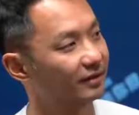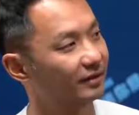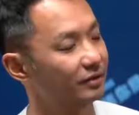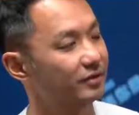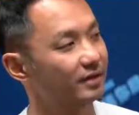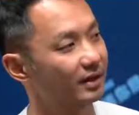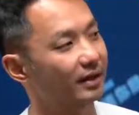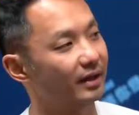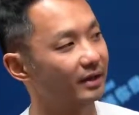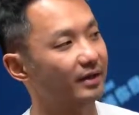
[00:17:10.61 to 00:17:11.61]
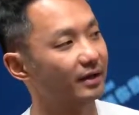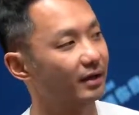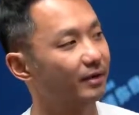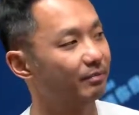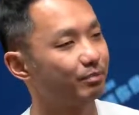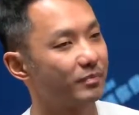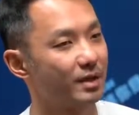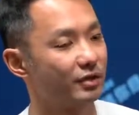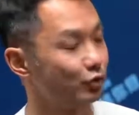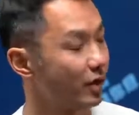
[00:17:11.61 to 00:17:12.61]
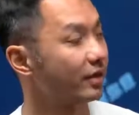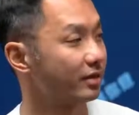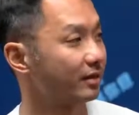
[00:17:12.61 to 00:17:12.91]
Do you see like any strength?